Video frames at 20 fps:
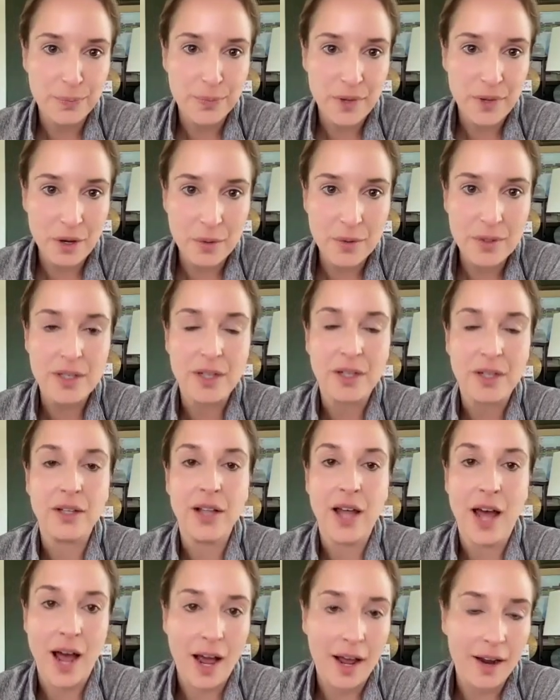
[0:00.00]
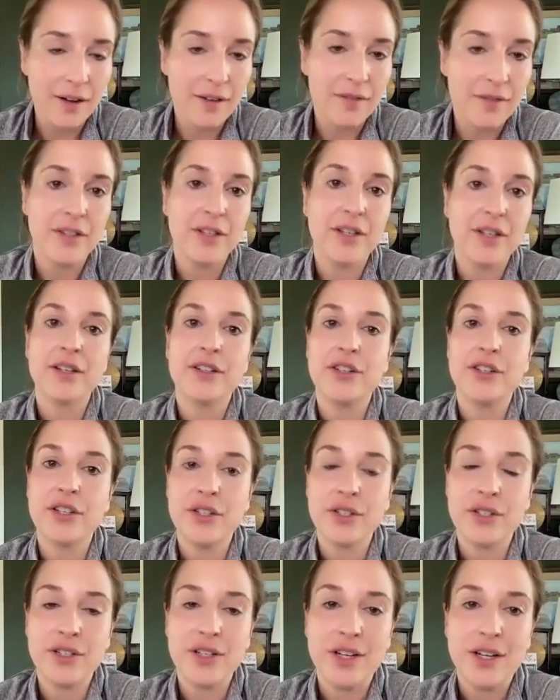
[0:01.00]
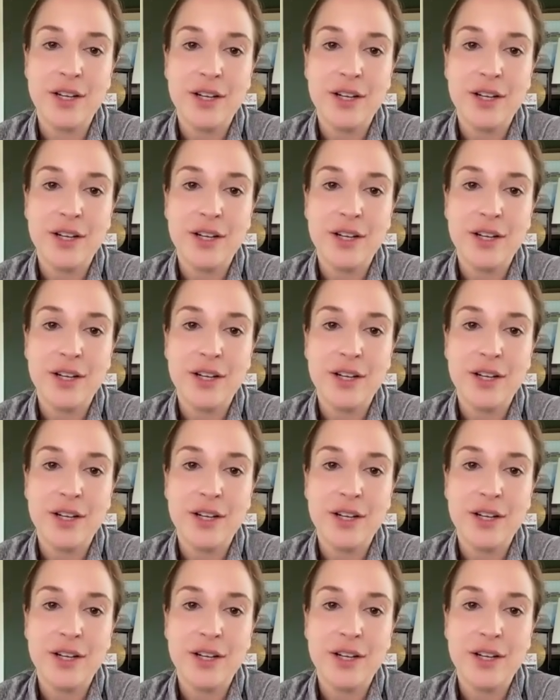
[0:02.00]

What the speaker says: It was a lot of the just